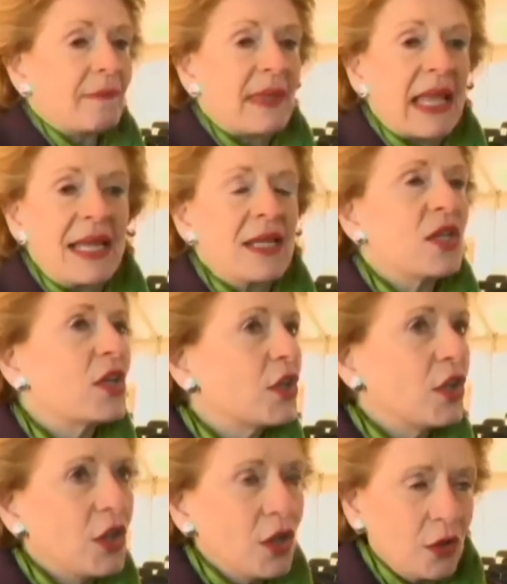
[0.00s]
a
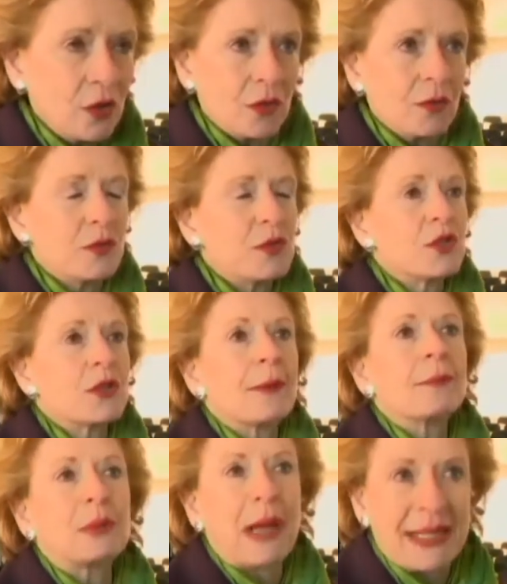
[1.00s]
huge
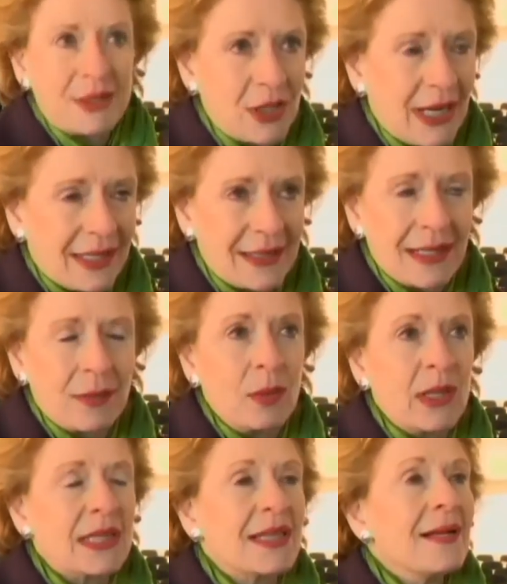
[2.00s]
project
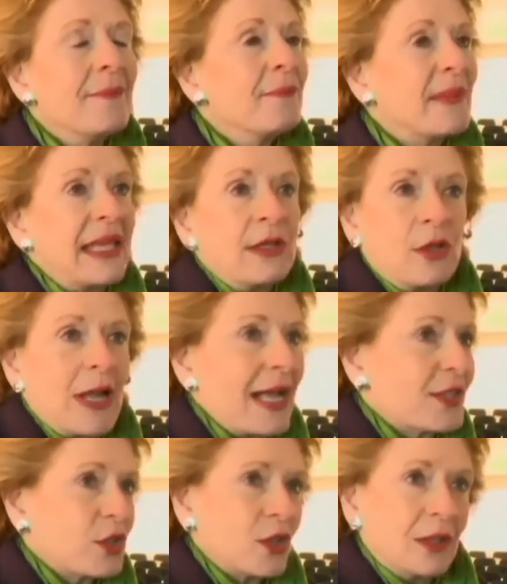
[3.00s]
with
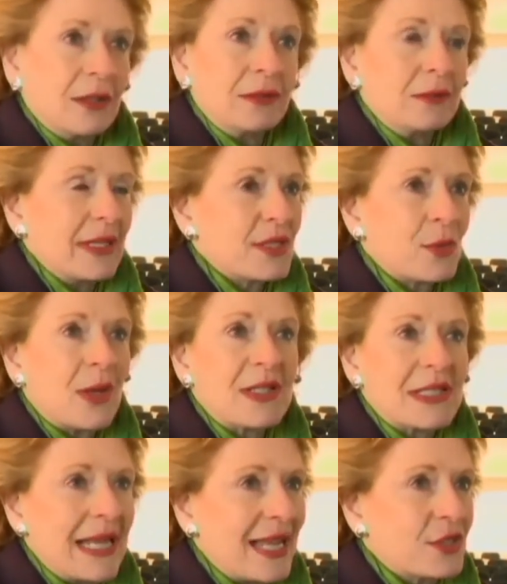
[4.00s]
international as well as
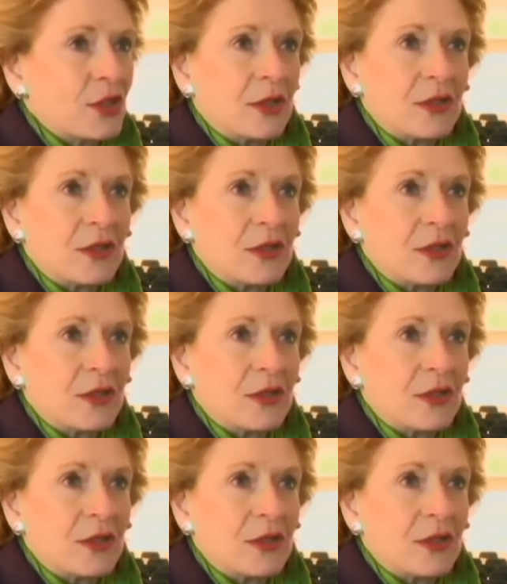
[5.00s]
national